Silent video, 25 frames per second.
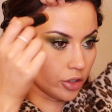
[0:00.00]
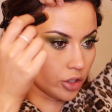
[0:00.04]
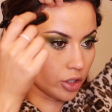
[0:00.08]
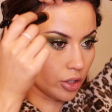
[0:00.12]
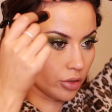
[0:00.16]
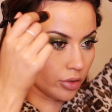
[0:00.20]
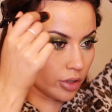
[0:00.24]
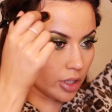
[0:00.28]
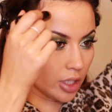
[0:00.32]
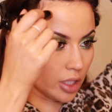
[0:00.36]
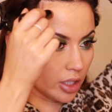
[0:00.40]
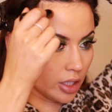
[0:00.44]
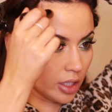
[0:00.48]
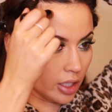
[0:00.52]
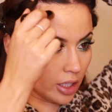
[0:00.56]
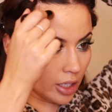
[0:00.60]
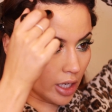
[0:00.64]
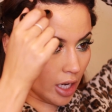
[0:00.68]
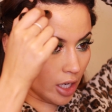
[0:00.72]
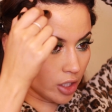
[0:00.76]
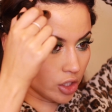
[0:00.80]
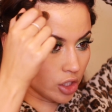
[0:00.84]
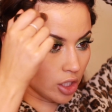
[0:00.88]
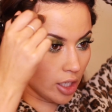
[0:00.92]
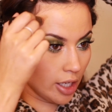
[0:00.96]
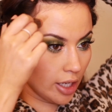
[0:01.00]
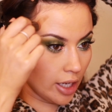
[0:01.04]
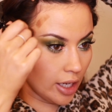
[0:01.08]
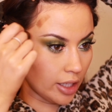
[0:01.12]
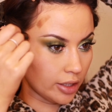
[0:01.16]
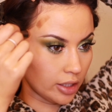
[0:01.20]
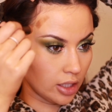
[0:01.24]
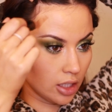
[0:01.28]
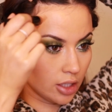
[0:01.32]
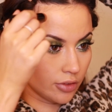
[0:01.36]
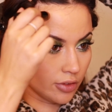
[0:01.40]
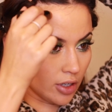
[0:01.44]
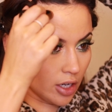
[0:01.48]
I don't think you can actually
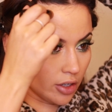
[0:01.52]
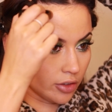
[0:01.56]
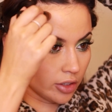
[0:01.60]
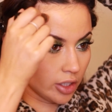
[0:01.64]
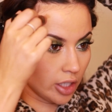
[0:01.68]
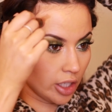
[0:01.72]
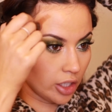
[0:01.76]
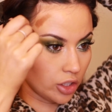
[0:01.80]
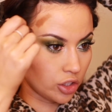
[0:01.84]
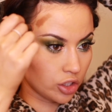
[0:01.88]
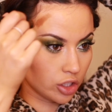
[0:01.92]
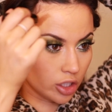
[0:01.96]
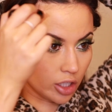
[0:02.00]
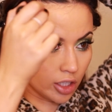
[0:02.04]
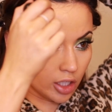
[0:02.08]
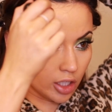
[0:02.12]
get this foundation